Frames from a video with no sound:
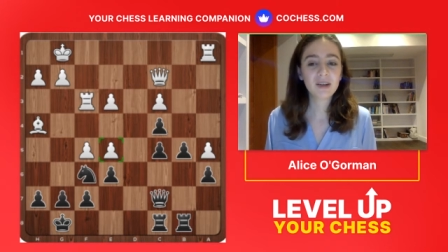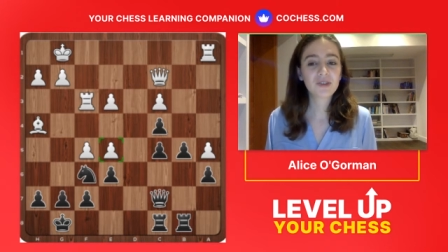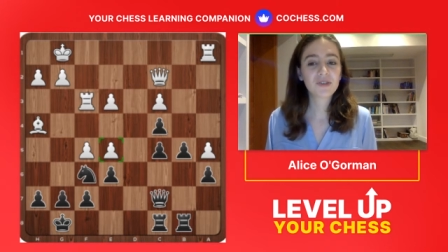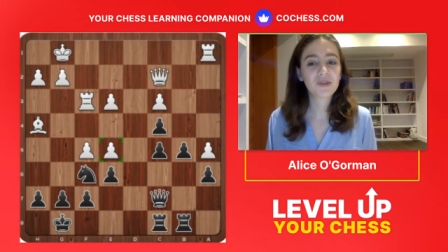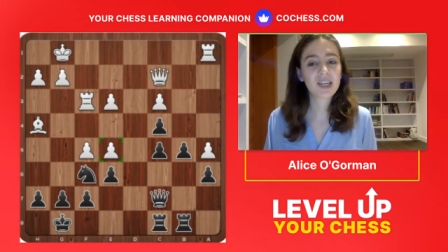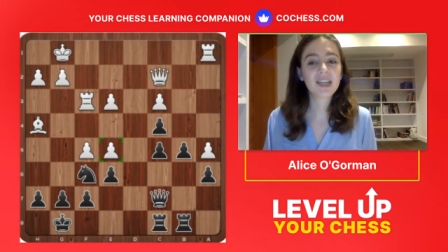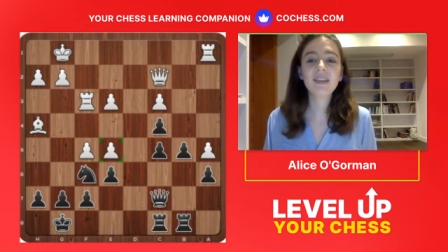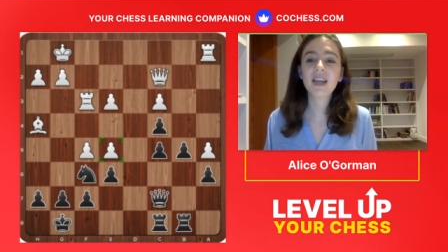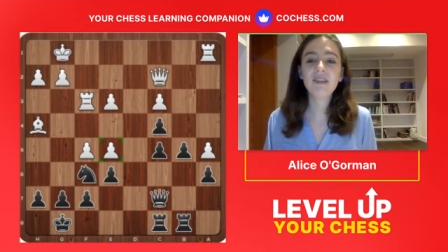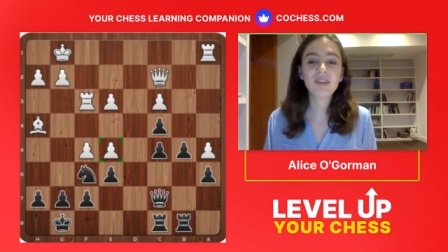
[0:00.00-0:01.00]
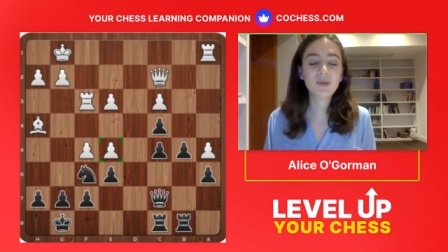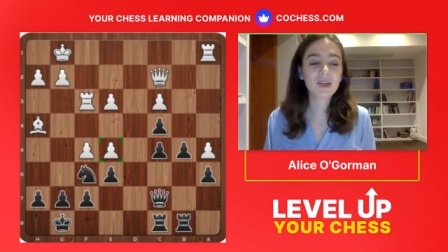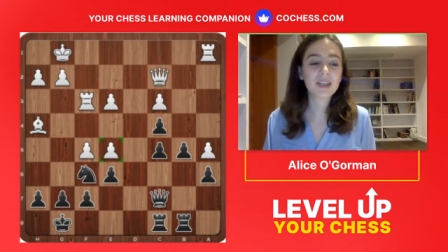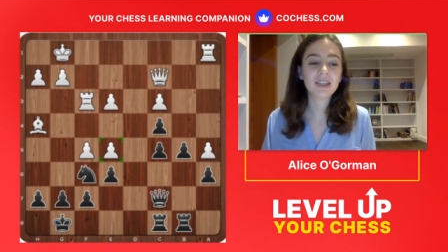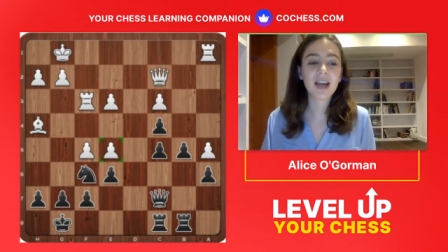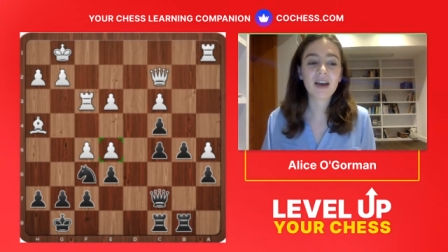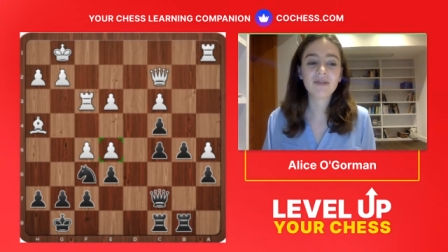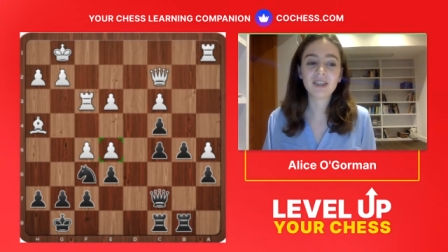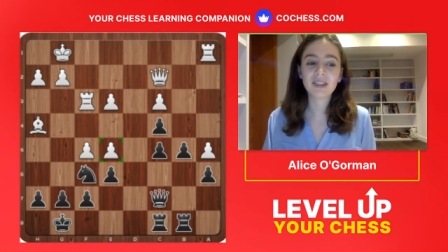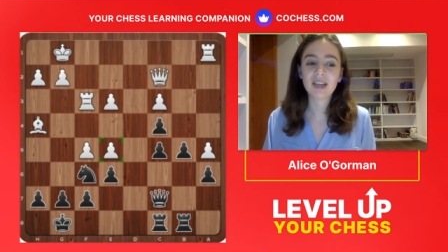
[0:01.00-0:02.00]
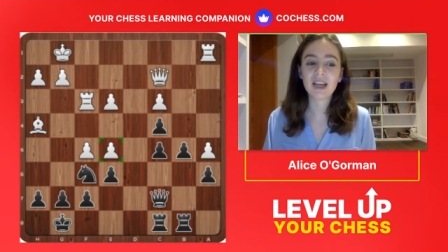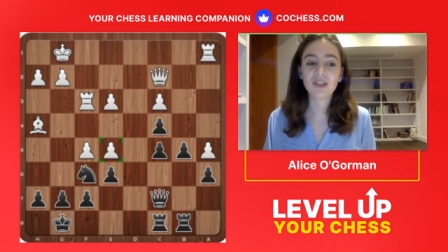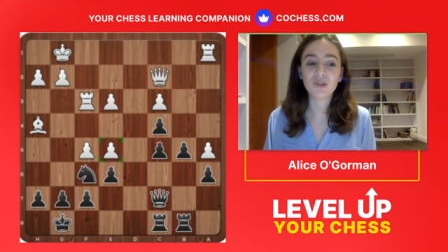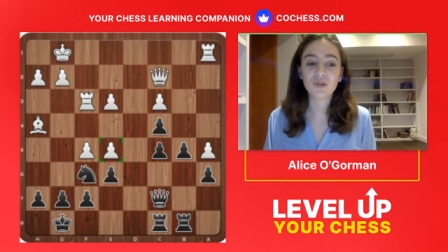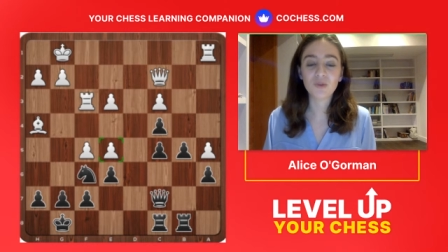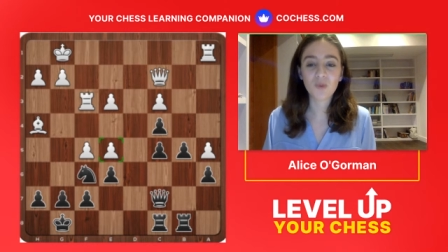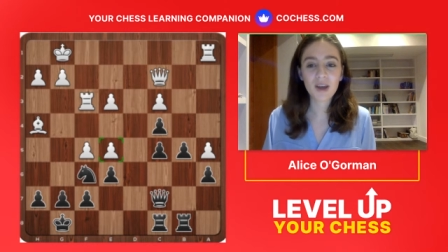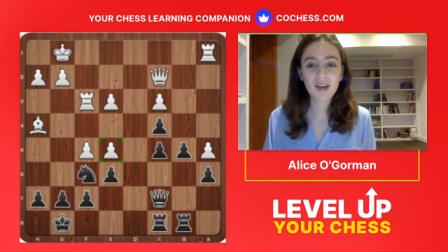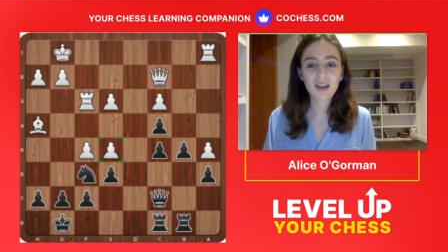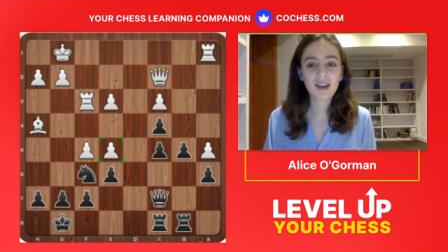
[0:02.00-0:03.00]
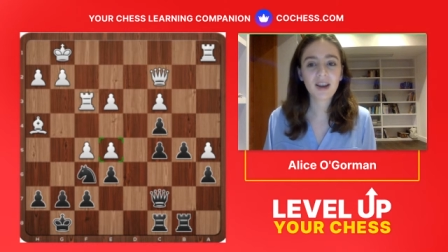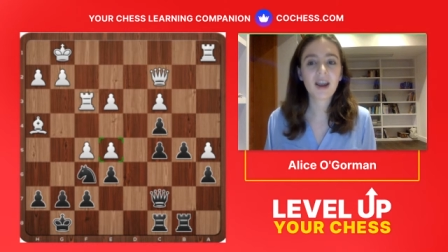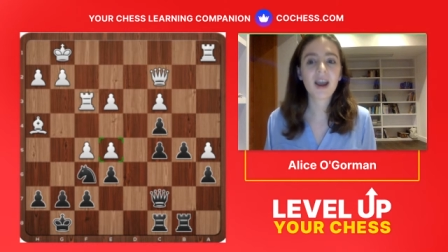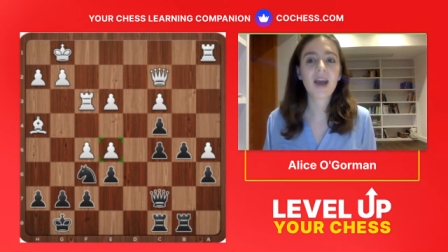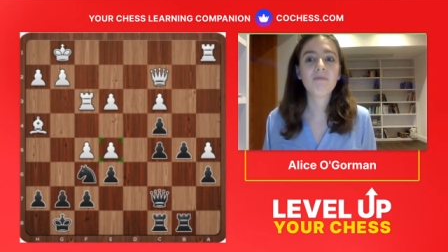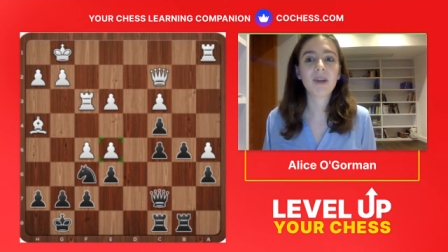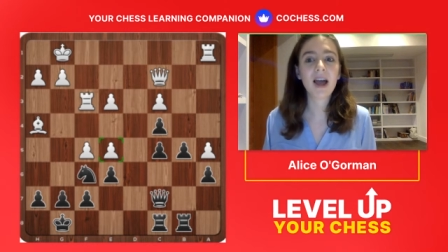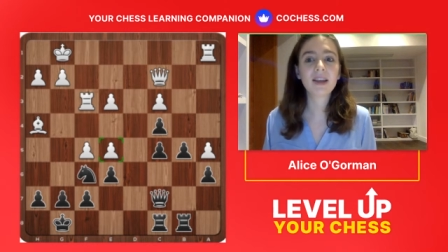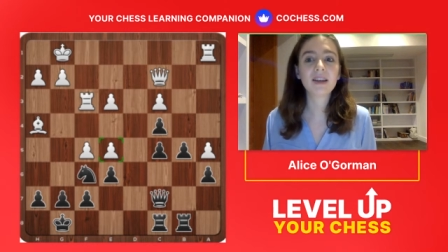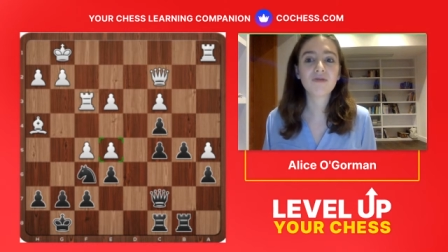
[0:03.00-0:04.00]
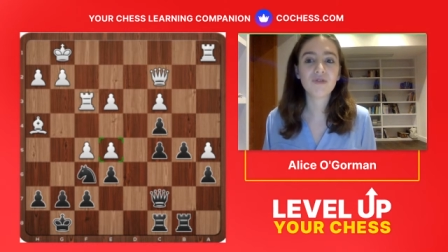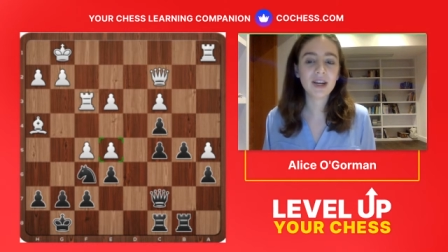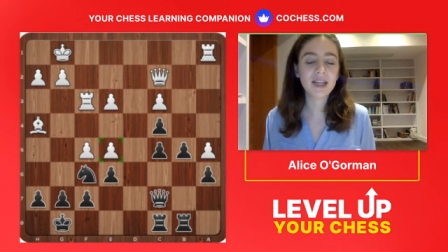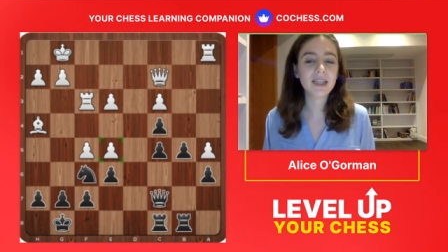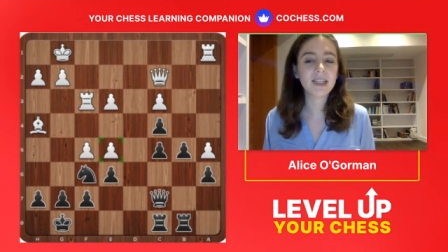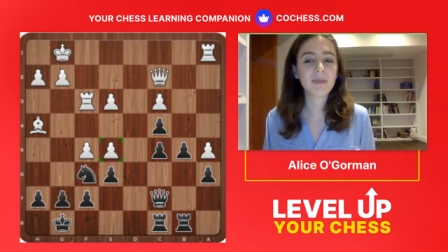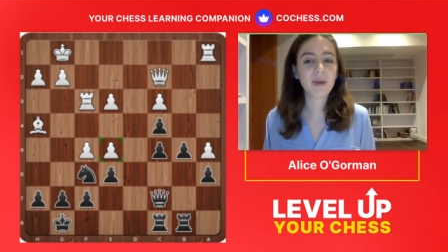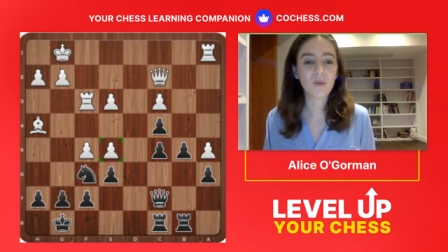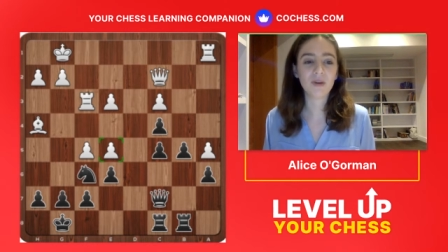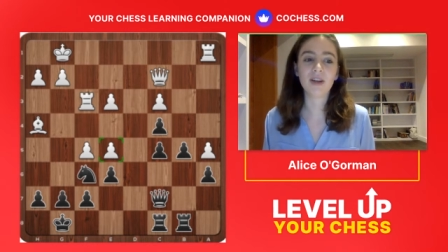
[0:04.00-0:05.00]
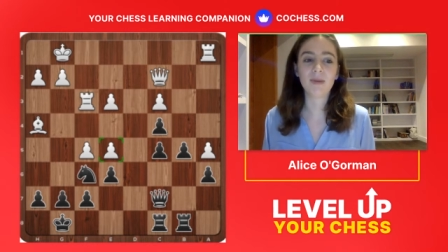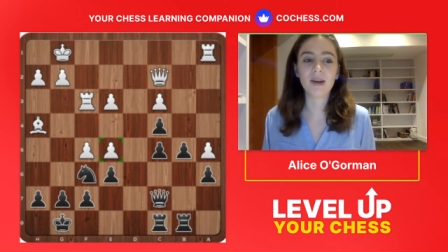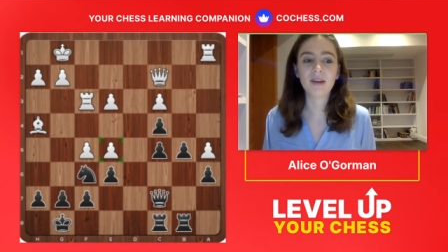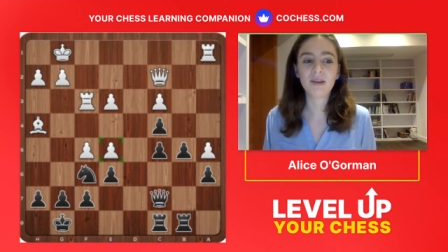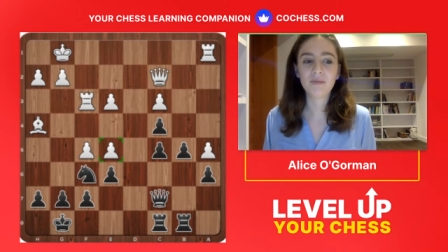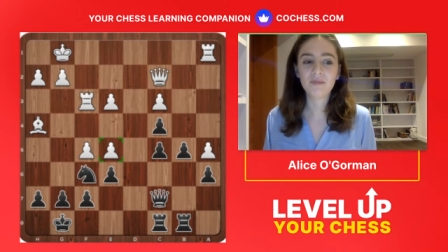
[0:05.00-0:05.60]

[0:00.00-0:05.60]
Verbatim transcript: So king safety we can definitely say suits white, and black here really needs to be worried about it.